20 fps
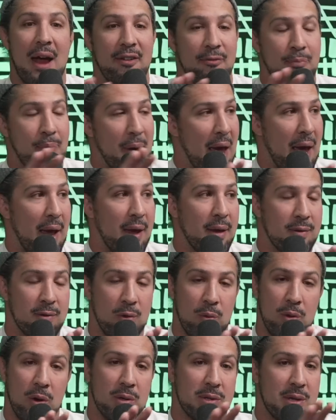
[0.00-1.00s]
of pay, so
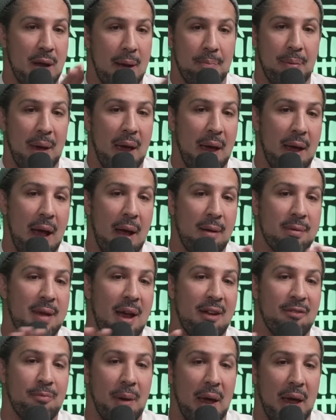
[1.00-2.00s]
we know it's not pay,
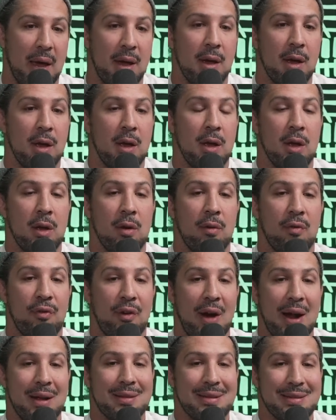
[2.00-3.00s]
outside of pay,
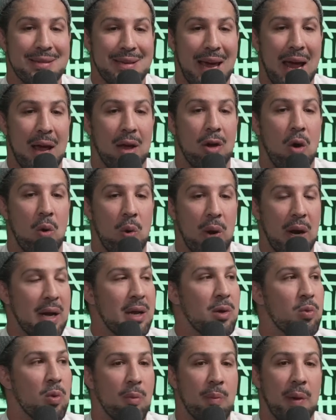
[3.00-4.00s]
Francis can't go
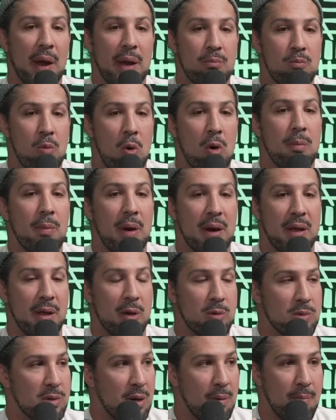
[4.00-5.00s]
anywhere and make more money than he
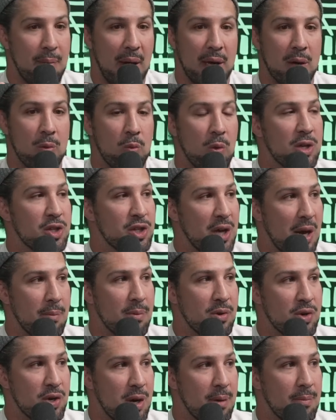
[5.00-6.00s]
was going to make in one
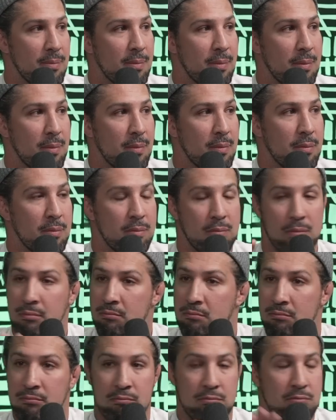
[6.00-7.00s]
championship.
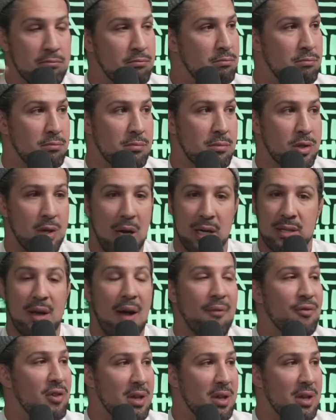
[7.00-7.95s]
So that's off the